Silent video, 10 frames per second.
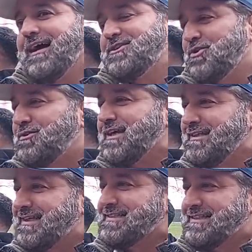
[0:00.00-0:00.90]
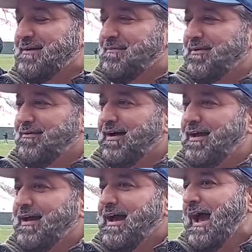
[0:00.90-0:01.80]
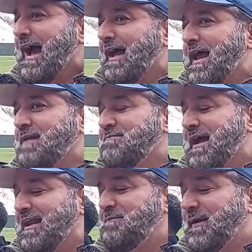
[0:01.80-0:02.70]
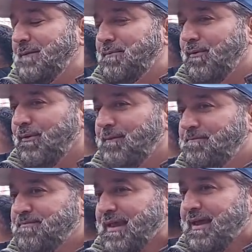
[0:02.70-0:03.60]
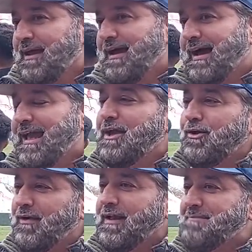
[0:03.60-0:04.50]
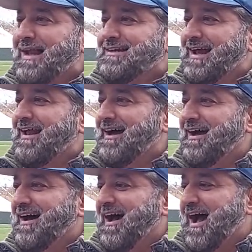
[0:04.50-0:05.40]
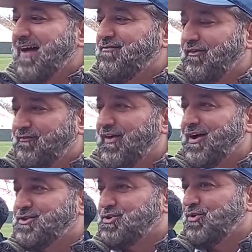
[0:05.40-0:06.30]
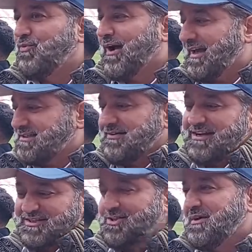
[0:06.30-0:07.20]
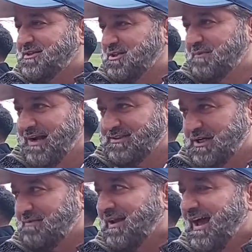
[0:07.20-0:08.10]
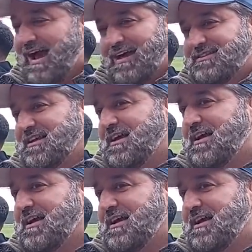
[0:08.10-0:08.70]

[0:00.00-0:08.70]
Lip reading: A two-tier system, right? And many people, including Mandela, have referred to what Israel is doing to the Palestinians as